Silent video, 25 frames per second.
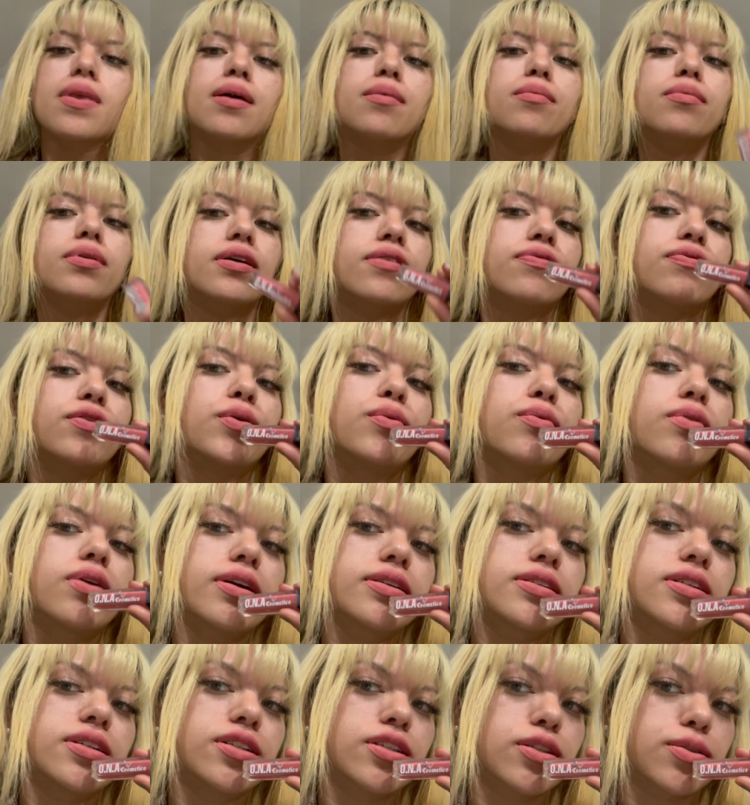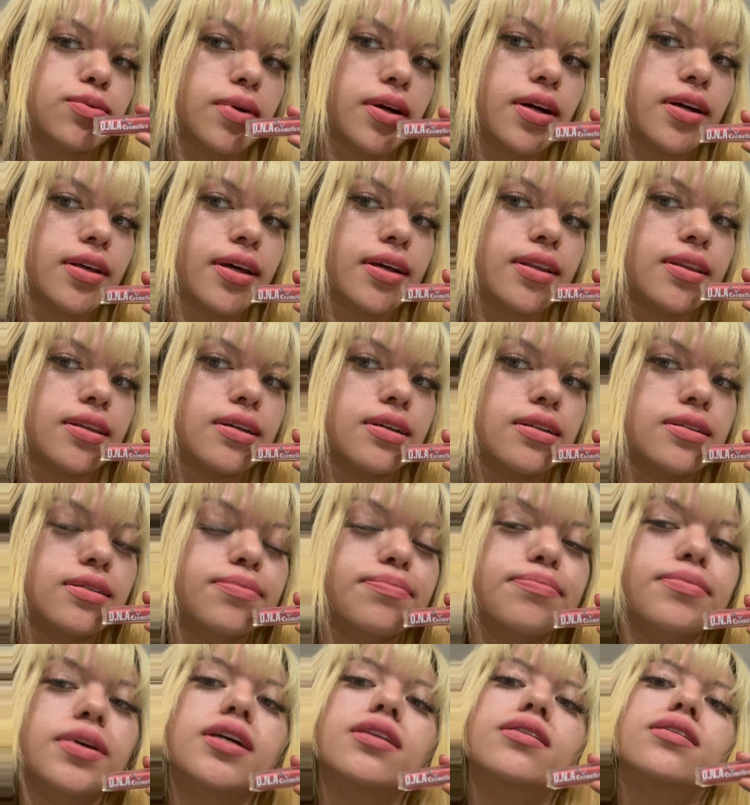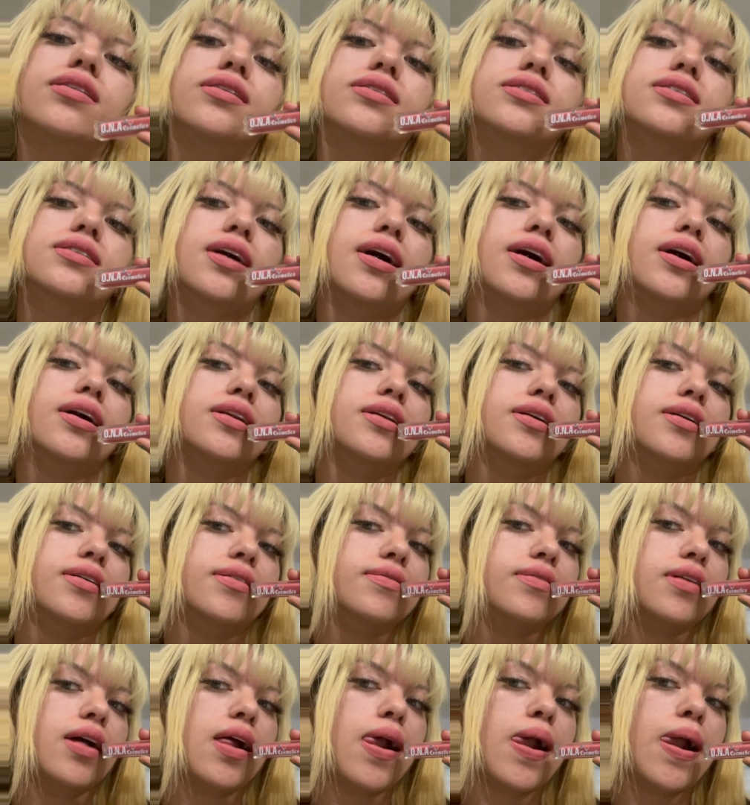But if you were to just wear it like this, it looks kind of